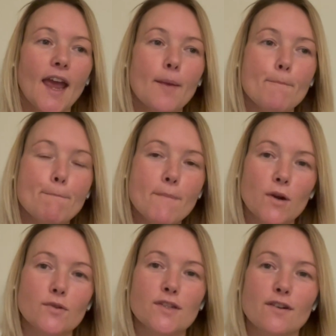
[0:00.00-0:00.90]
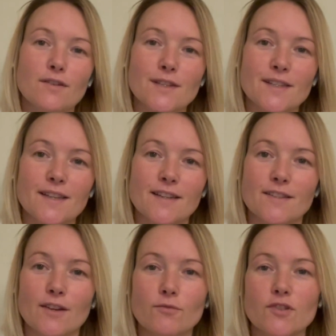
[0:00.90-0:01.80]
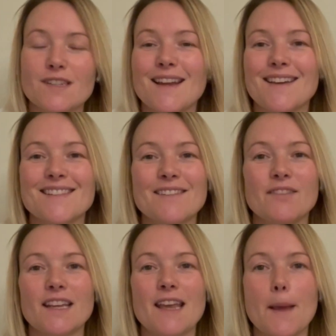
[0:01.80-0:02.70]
Most narcissists don't just negatively